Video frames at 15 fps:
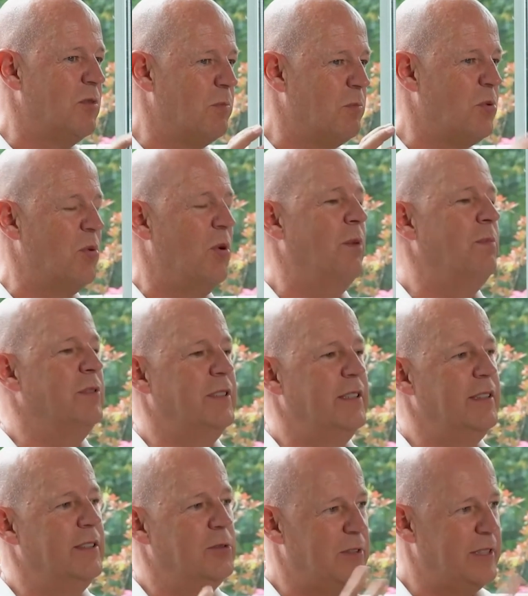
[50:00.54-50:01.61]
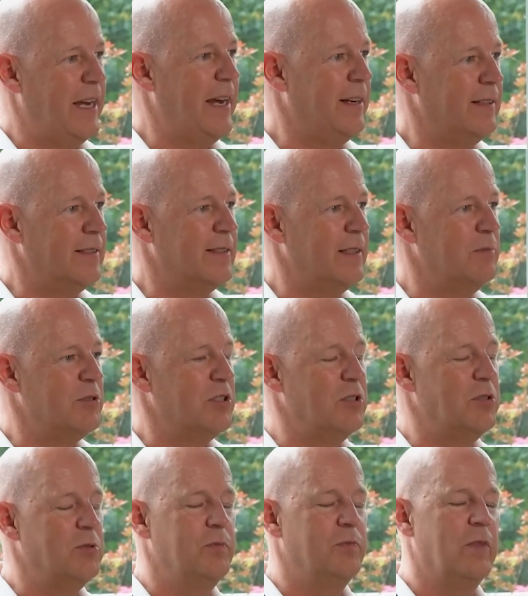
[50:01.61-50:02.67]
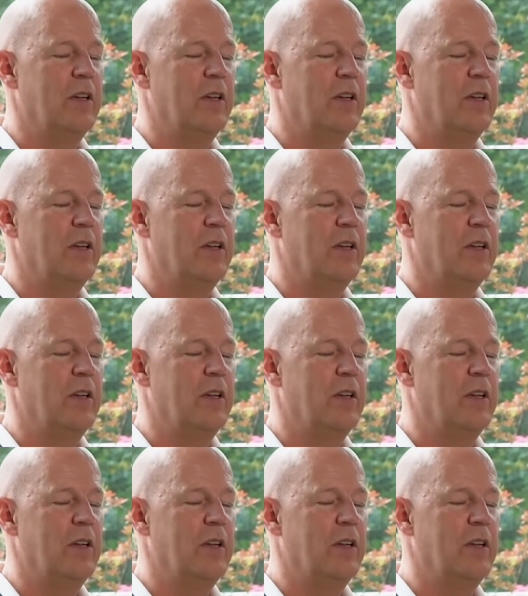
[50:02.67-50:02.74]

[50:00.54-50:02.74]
property to tackle something new?